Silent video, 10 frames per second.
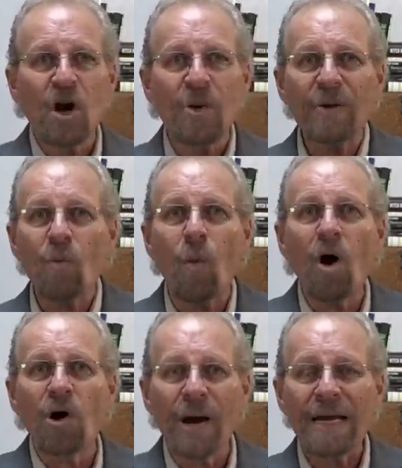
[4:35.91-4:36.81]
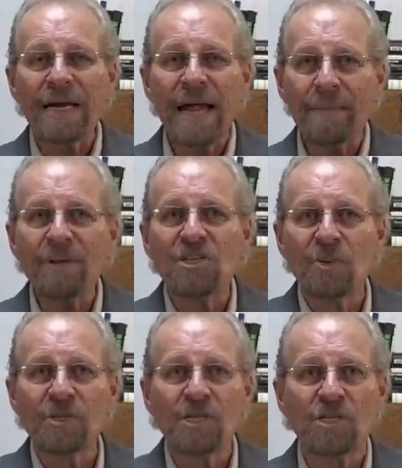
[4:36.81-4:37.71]
are at war and at enmity
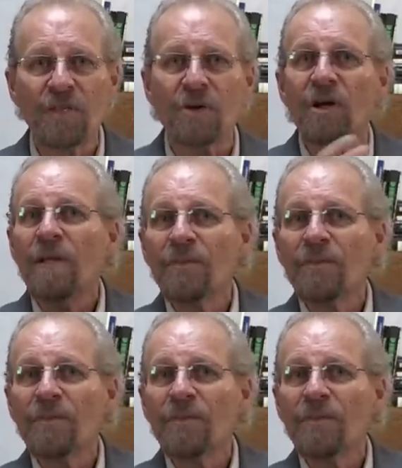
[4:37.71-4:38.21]
with each other.